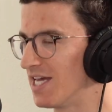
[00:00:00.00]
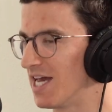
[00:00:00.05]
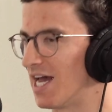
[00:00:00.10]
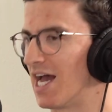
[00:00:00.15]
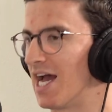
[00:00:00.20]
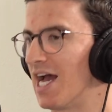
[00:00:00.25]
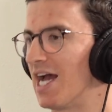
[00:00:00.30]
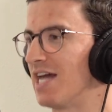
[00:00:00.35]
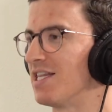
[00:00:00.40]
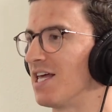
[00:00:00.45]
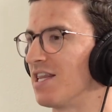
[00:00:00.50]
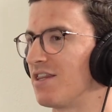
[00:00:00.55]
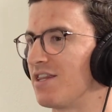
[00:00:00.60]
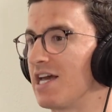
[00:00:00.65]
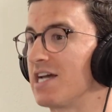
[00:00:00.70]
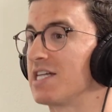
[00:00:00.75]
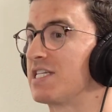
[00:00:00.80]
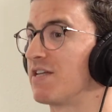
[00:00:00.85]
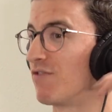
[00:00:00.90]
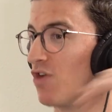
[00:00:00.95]
Yeah, and then
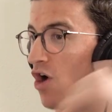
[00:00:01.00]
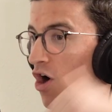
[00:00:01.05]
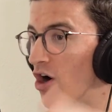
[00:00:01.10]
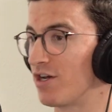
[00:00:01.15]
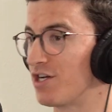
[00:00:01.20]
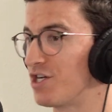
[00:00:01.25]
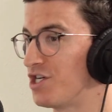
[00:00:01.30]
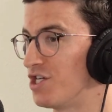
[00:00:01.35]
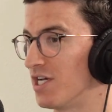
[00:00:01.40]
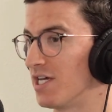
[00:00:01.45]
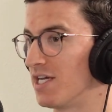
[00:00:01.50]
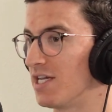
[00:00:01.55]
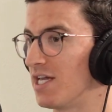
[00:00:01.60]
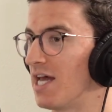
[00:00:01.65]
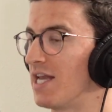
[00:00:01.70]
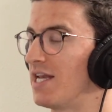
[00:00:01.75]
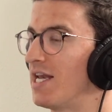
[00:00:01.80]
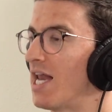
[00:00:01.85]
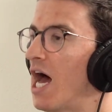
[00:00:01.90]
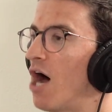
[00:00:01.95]
things have gone to shit,
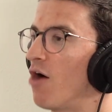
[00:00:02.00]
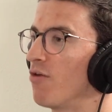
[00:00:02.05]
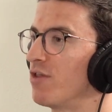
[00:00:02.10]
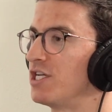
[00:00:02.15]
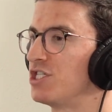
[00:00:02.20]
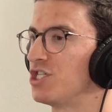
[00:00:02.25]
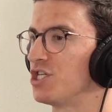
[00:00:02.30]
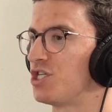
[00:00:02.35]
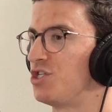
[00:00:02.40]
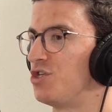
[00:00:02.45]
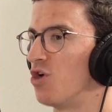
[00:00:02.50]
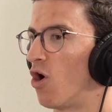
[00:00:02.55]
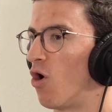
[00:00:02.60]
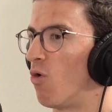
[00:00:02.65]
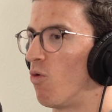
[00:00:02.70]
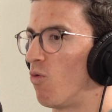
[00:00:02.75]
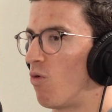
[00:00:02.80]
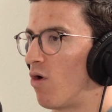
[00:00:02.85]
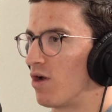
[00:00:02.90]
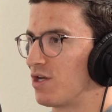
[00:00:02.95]
and now they just
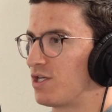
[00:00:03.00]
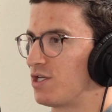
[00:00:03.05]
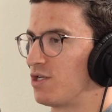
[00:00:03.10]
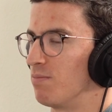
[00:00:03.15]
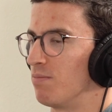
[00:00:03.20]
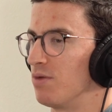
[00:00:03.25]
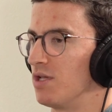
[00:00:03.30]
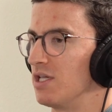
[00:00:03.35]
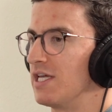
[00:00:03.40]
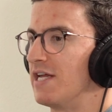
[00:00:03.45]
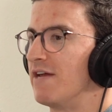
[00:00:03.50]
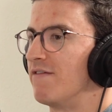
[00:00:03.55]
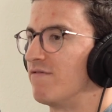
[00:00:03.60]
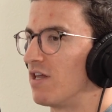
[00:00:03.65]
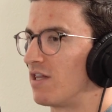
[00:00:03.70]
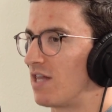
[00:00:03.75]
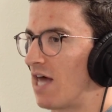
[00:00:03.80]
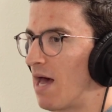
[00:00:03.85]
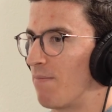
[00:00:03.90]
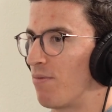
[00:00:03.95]
don't want to believe
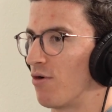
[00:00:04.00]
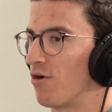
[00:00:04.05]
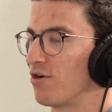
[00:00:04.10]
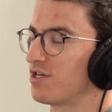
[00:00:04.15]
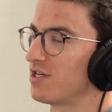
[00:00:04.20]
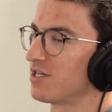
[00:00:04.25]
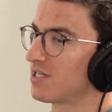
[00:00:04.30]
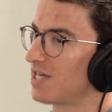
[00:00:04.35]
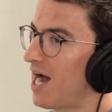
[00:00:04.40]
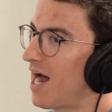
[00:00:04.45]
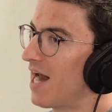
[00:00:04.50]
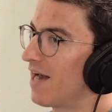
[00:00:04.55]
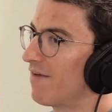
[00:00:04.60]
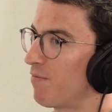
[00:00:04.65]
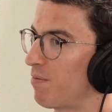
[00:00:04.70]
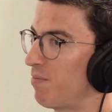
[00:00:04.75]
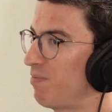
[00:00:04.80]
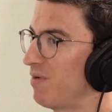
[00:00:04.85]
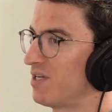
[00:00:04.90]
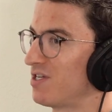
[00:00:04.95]
that person's kind
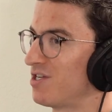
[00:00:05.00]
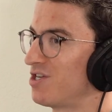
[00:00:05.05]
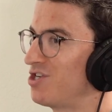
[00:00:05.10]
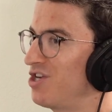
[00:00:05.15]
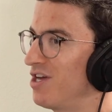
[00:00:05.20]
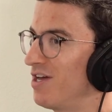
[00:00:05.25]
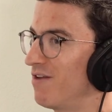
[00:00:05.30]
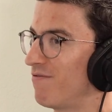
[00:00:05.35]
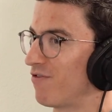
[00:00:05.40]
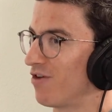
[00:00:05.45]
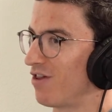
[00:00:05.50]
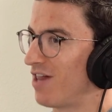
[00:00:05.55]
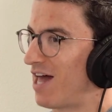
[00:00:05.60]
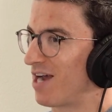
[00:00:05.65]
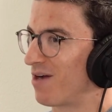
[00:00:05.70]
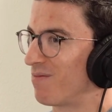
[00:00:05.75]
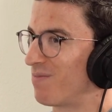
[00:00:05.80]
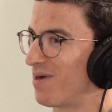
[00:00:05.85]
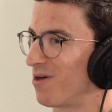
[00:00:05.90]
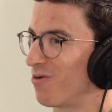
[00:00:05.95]
of a piece of shit, for
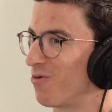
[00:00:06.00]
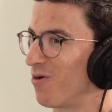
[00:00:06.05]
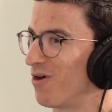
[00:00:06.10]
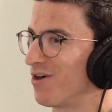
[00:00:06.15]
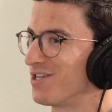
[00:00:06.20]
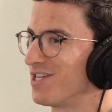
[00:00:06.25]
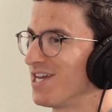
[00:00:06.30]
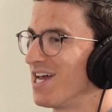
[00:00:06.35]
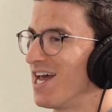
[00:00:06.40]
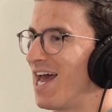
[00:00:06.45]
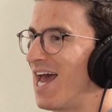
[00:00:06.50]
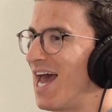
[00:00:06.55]
lack of better words,